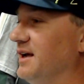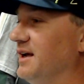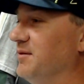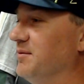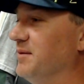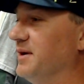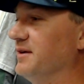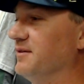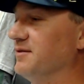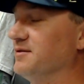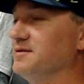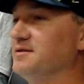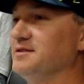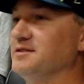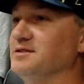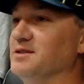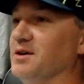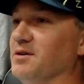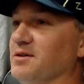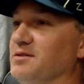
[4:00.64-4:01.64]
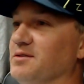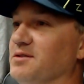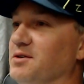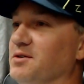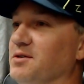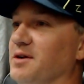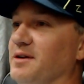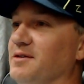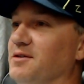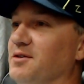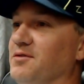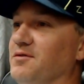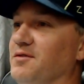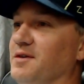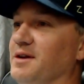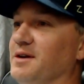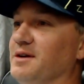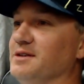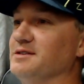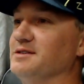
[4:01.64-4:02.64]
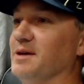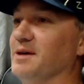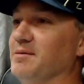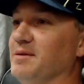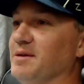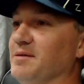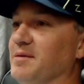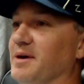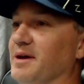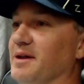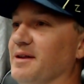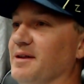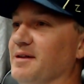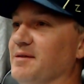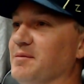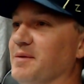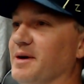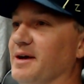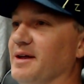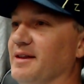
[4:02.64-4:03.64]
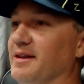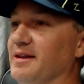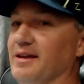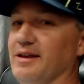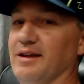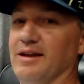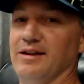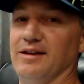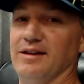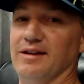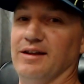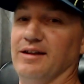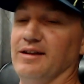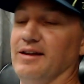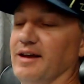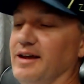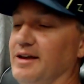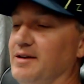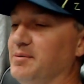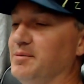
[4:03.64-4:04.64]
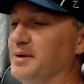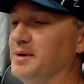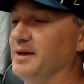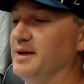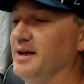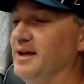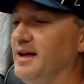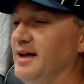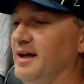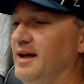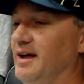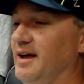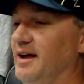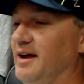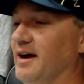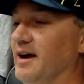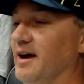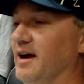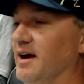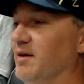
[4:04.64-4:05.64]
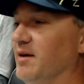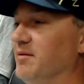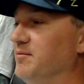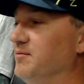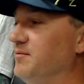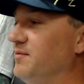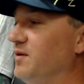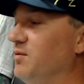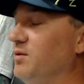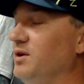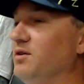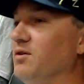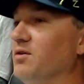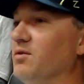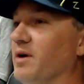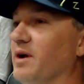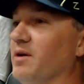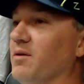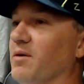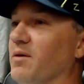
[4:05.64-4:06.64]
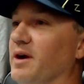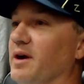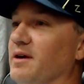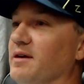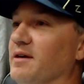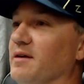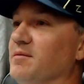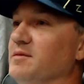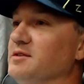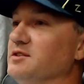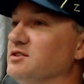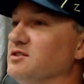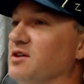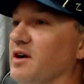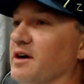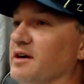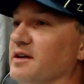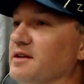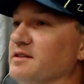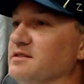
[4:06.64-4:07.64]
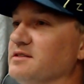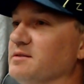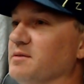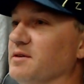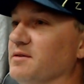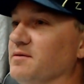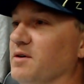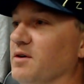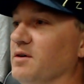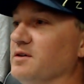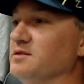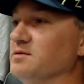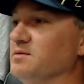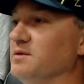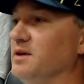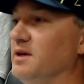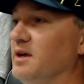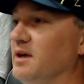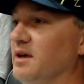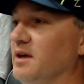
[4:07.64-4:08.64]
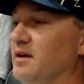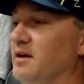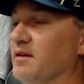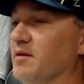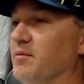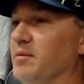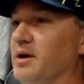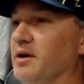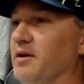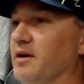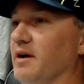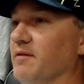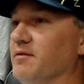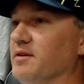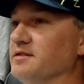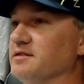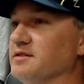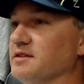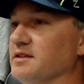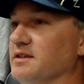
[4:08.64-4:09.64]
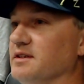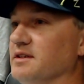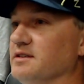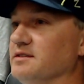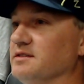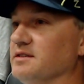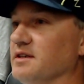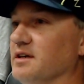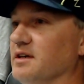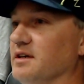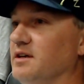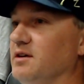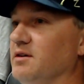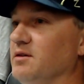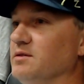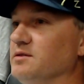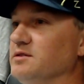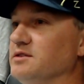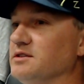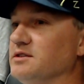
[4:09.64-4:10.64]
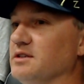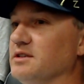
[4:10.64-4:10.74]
might have snowed 2 feet or something by the end of the night. But we knew right away. I'm just talking to some of the folks. The mayor obviously is a huge